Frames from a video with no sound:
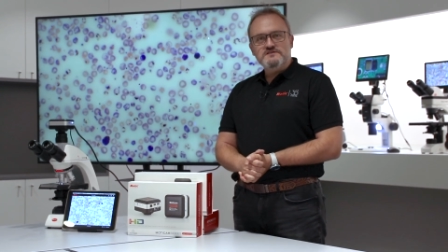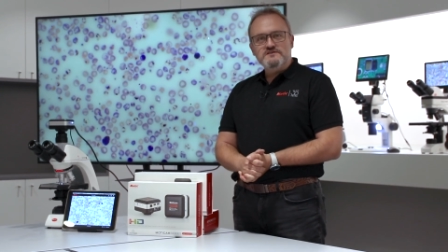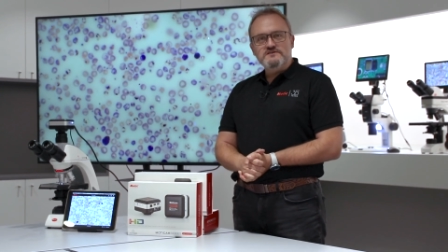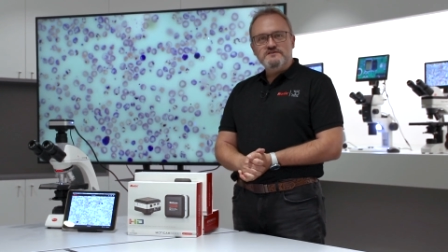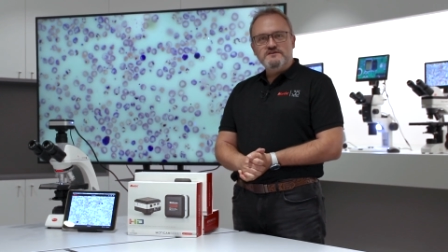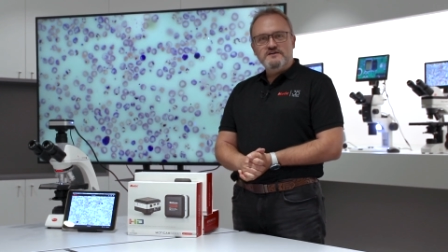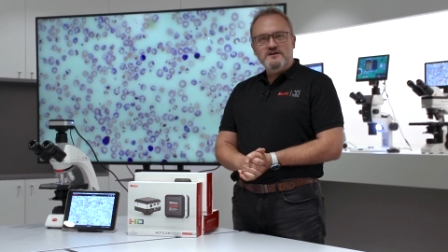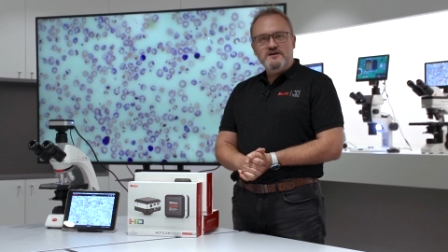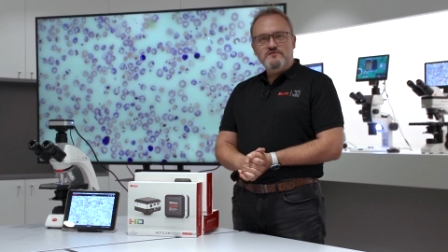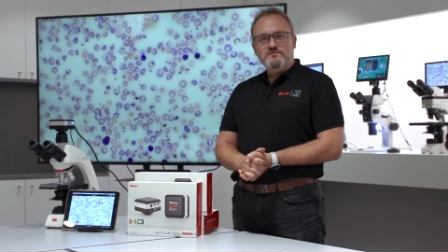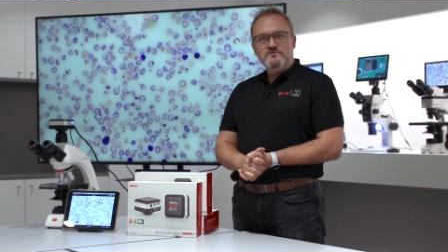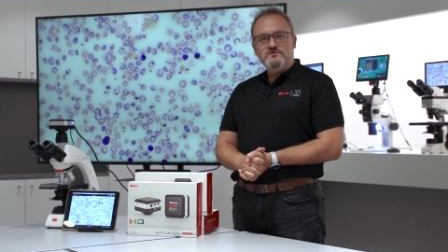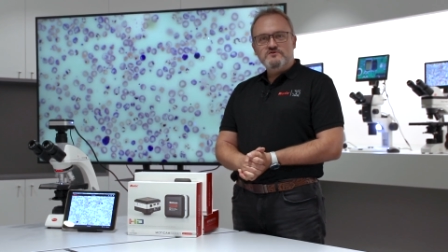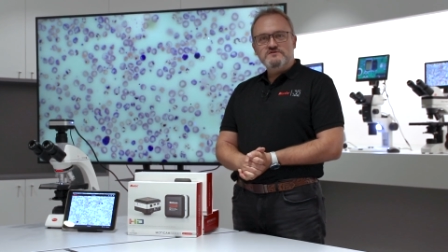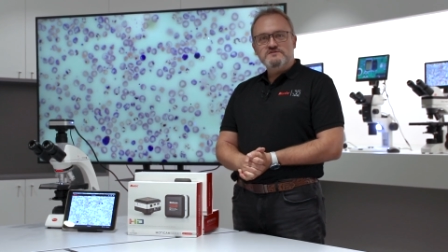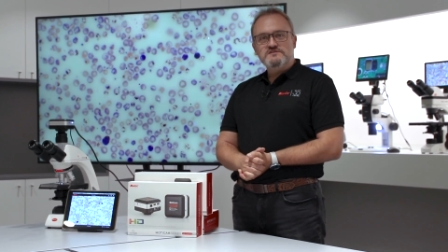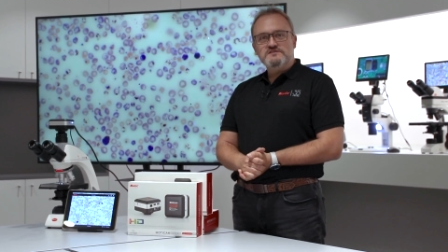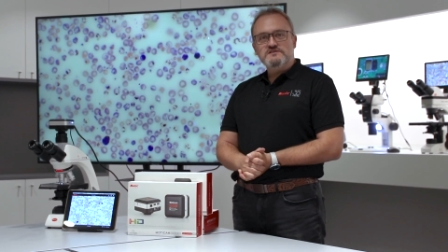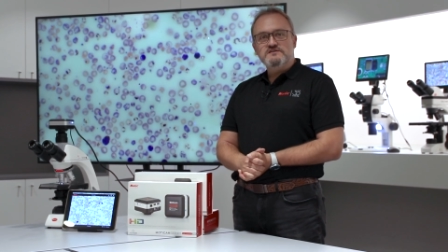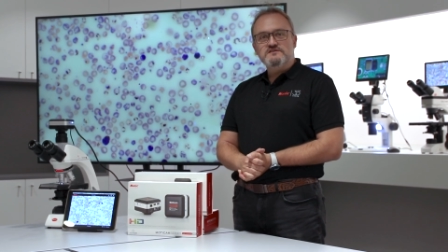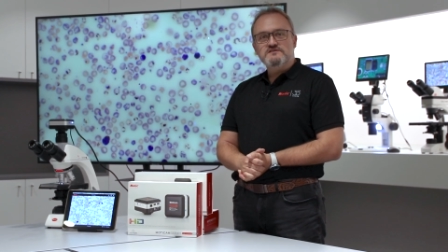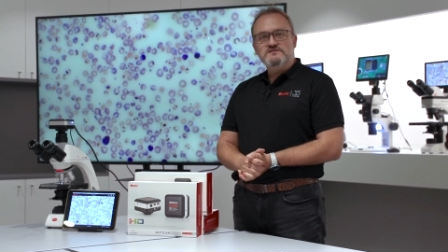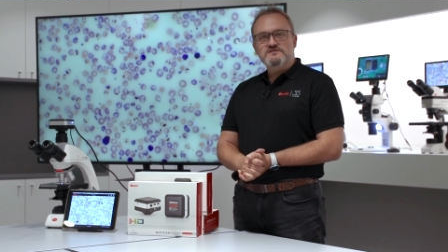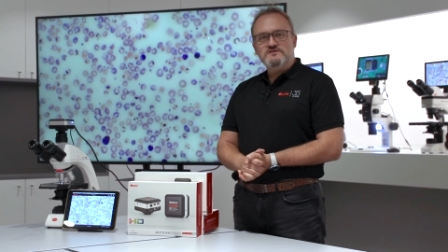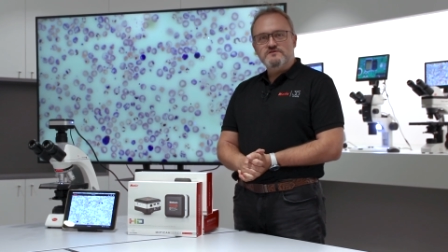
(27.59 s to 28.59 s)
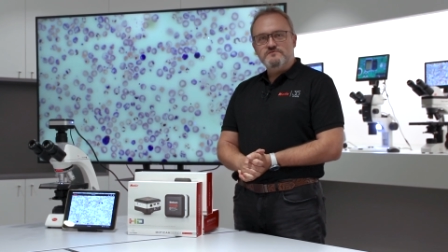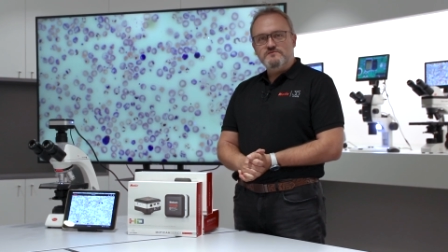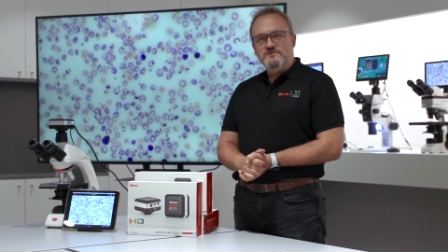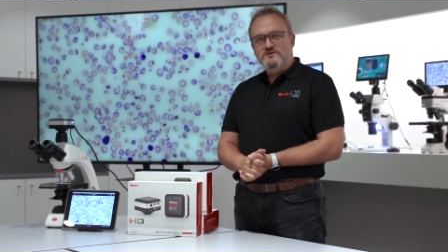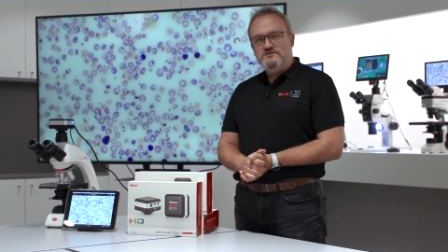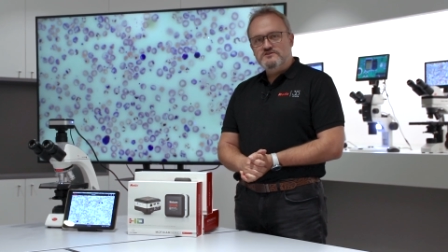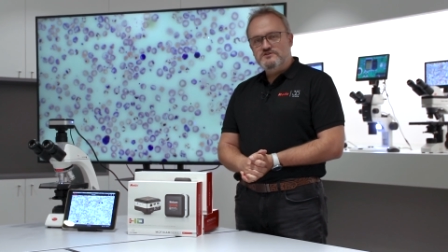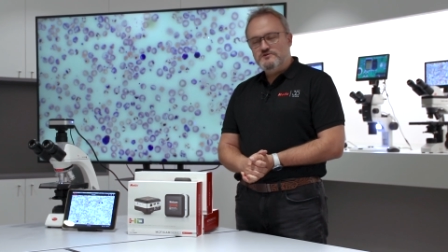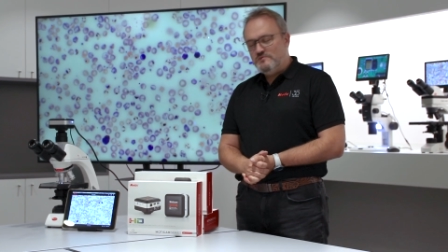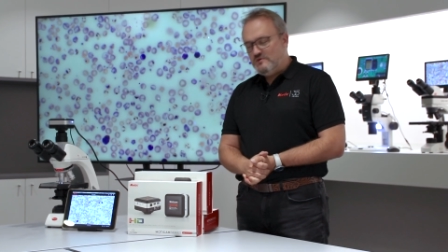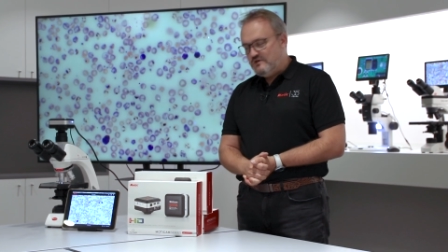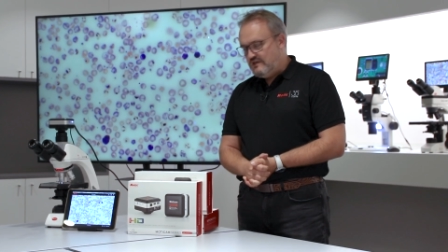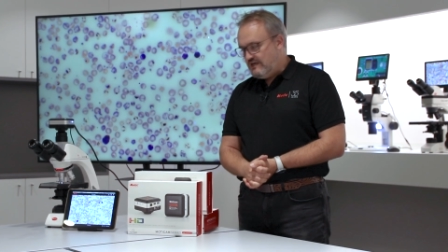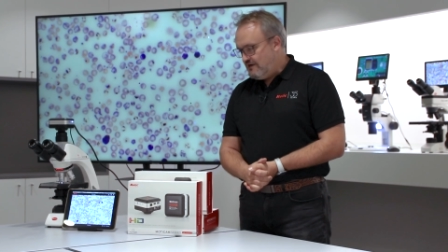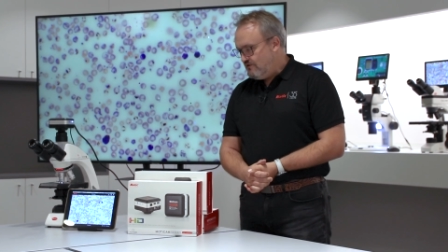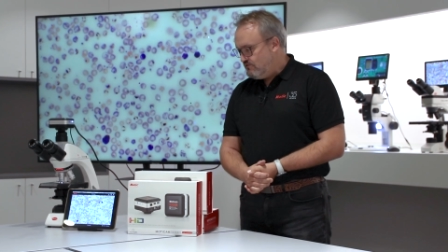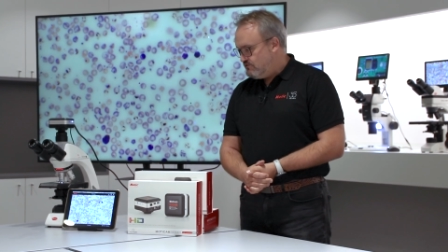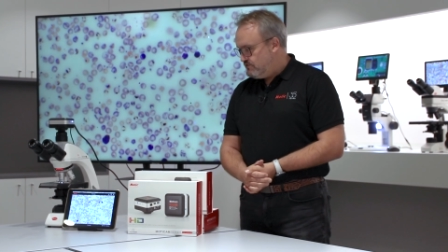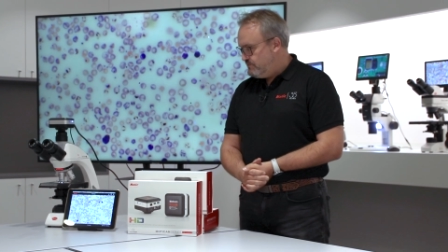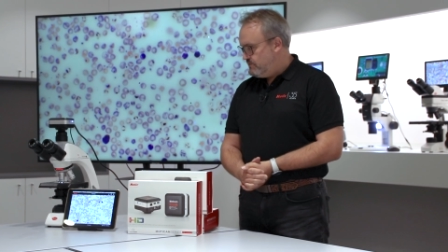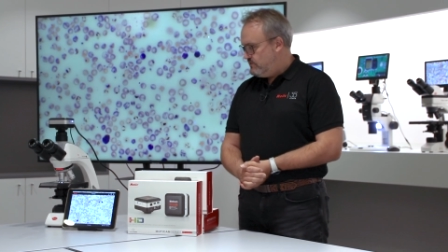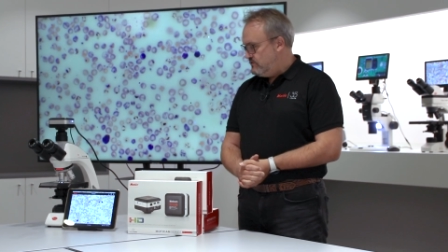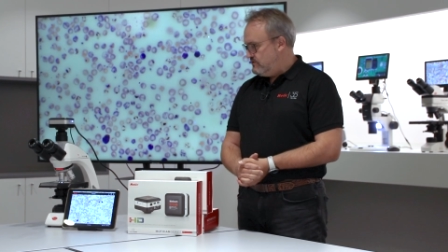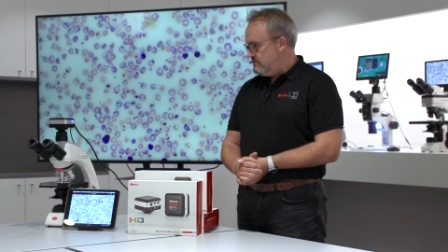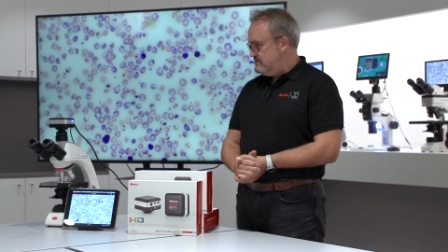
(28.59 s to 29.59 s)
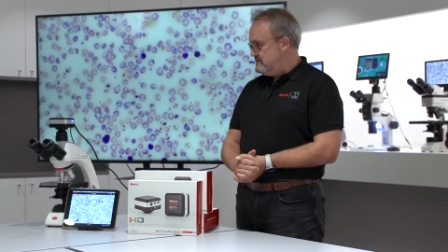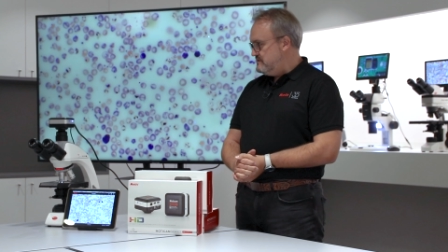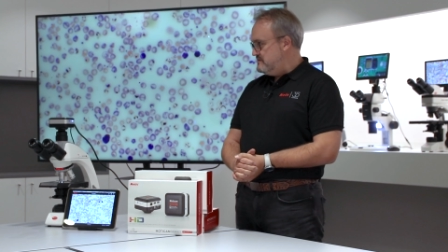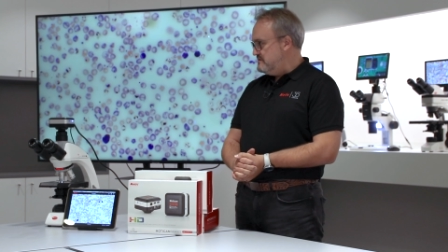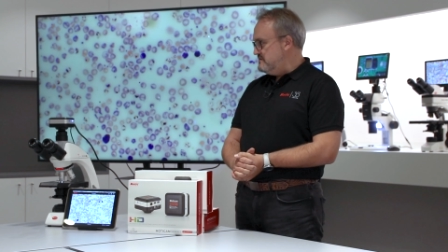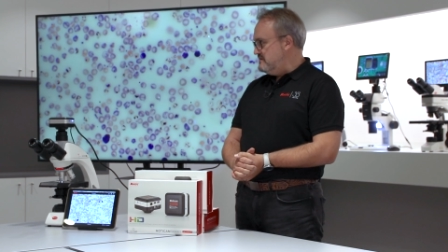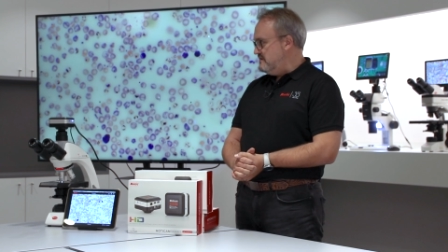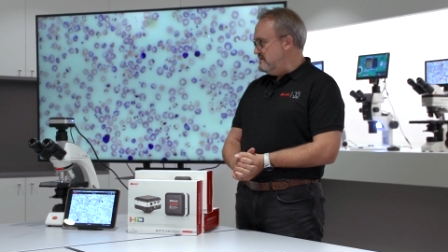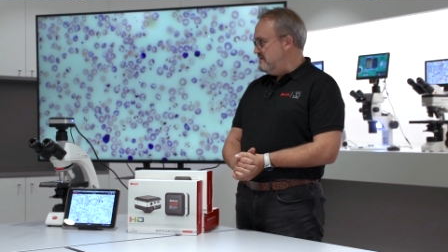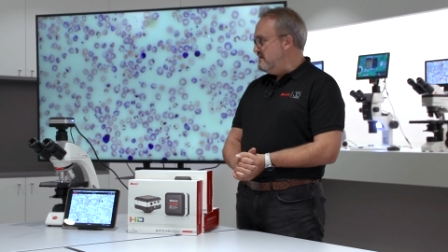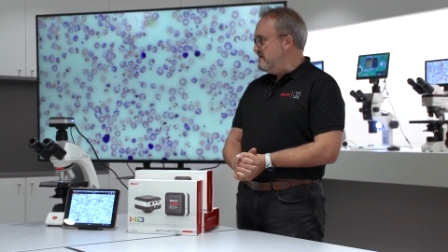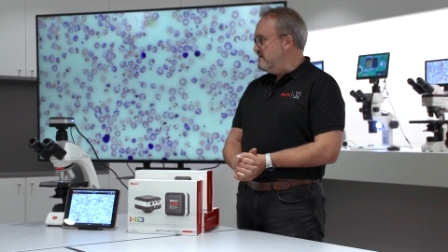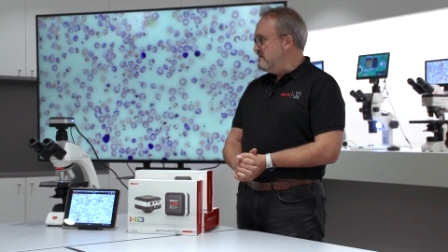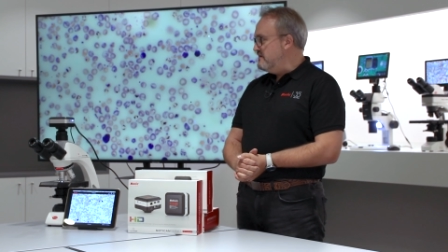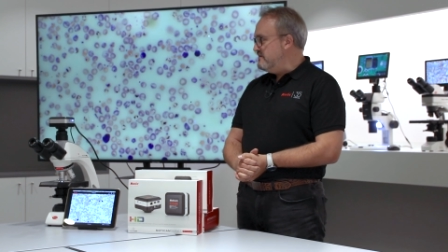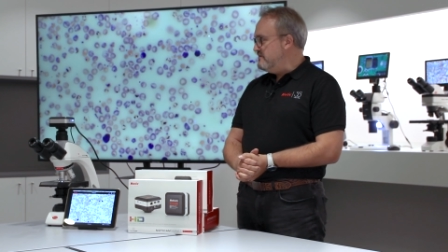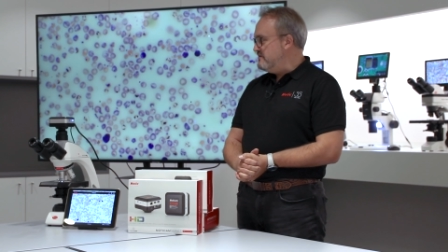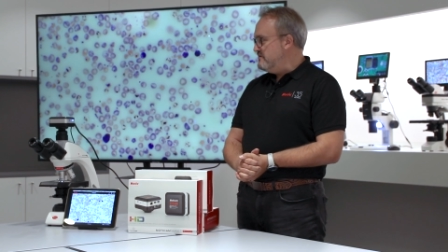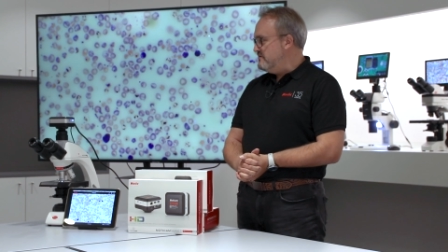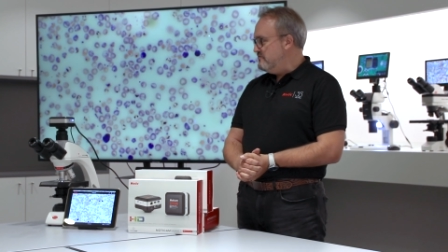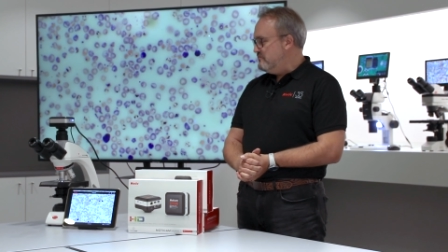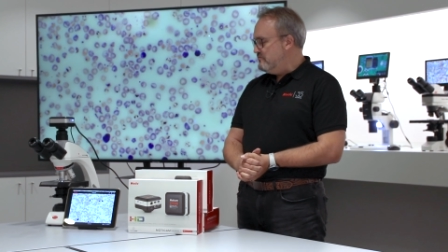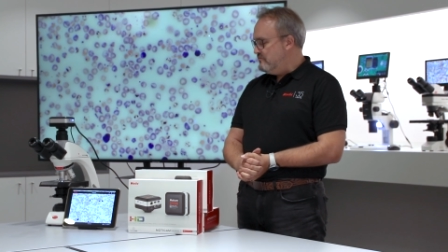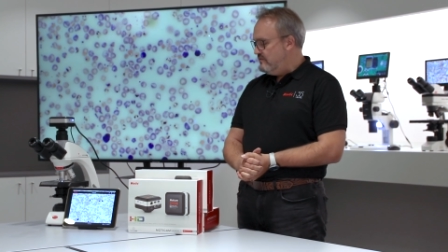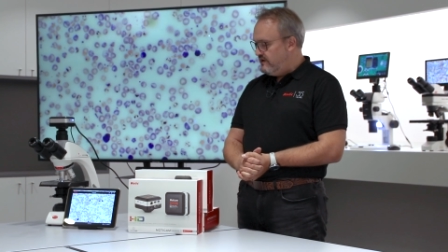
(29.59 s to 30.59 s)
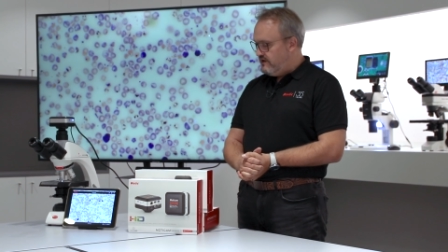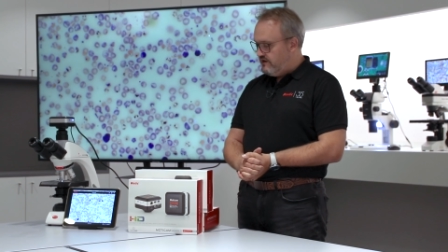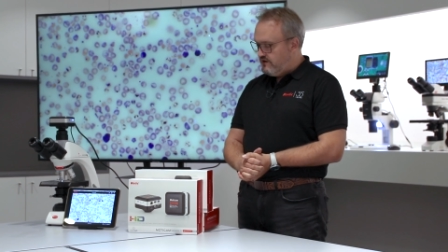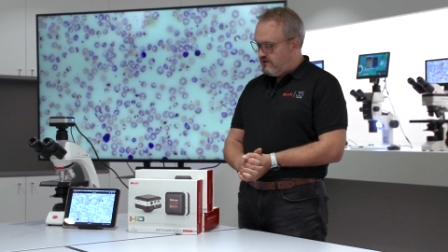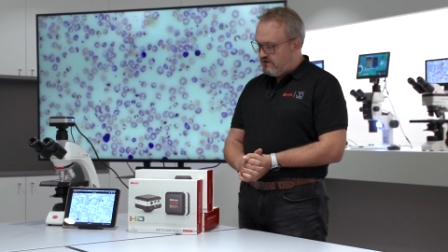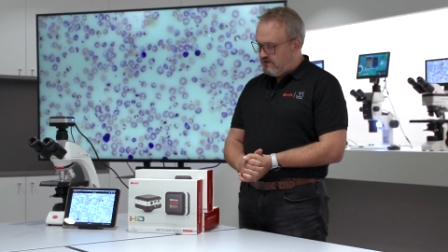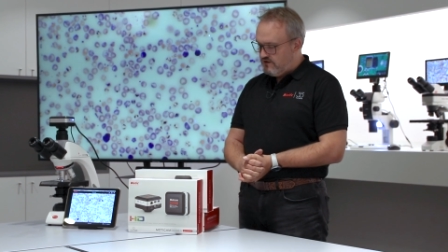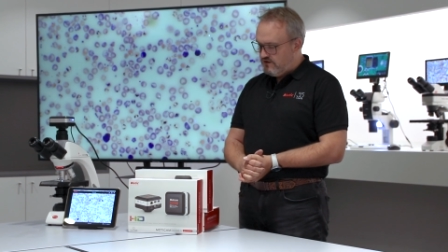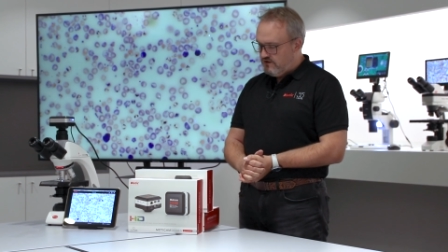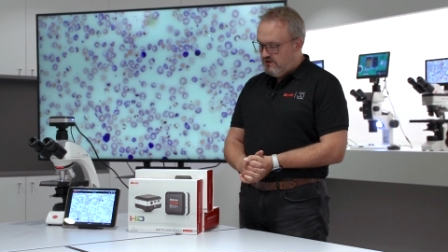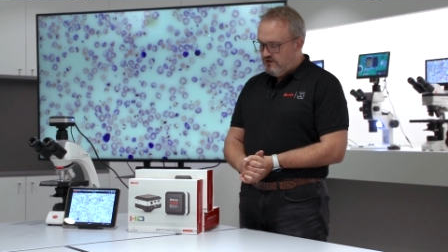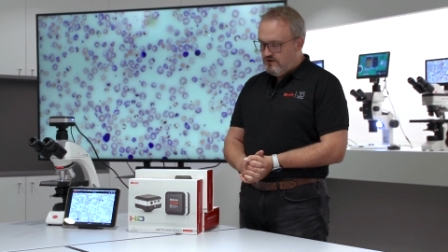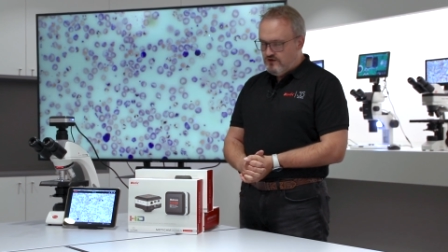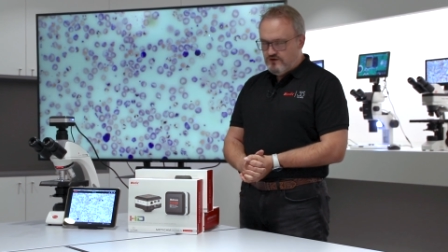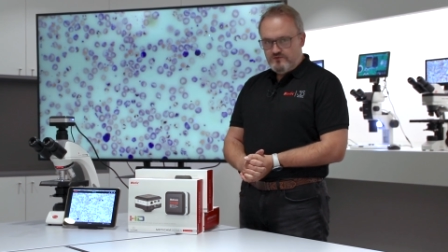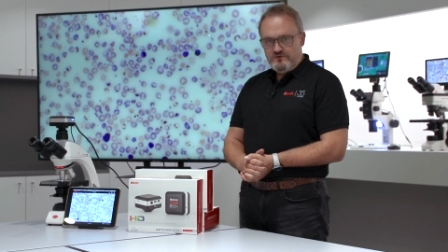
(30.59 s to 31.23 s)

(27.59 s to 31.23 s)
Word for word: in cameras is a multiple output line where